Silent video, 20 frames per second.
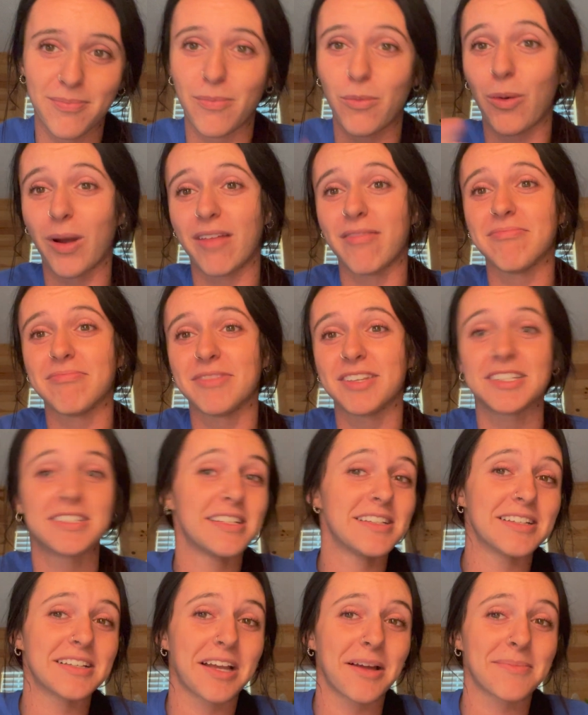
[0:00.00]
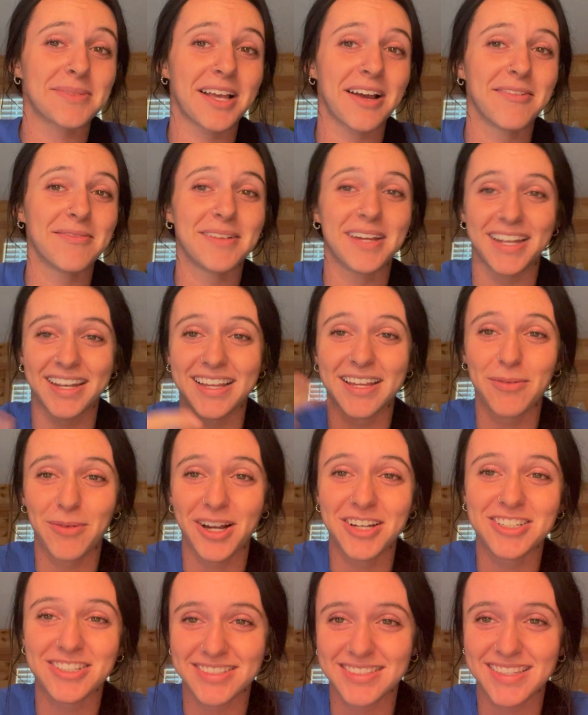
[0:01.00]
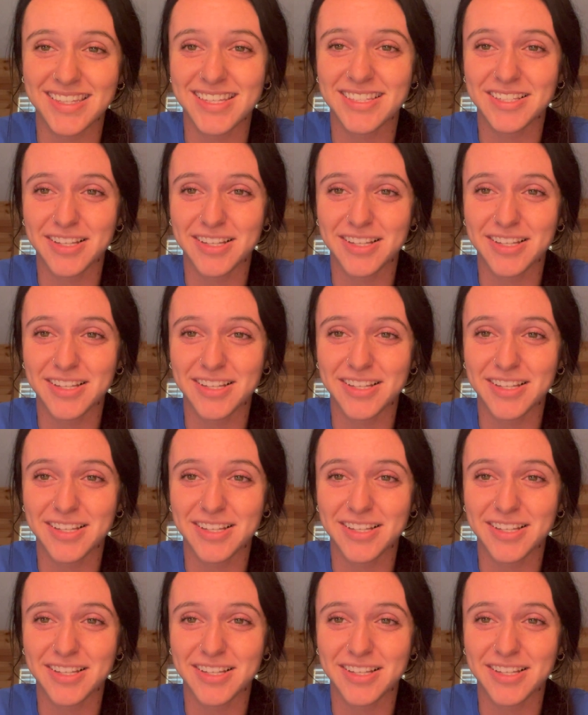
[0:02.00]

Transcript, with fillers: when the season comes out and he watches this